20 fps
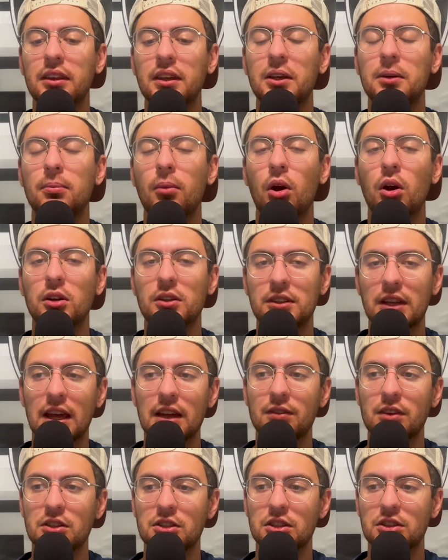think Mark
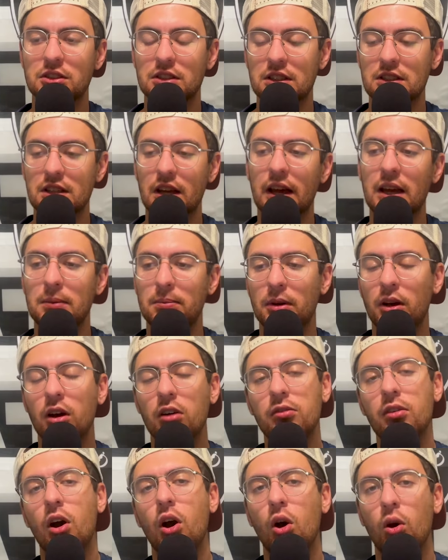Davis is the type
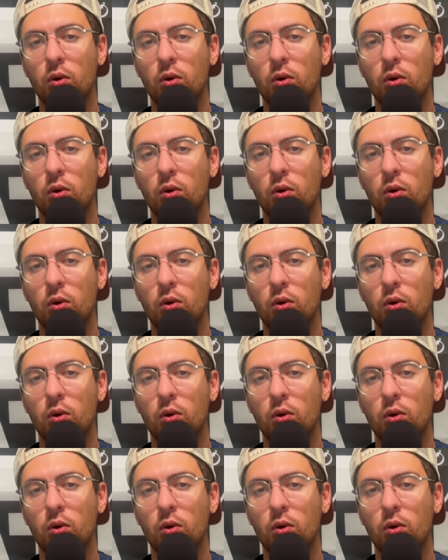of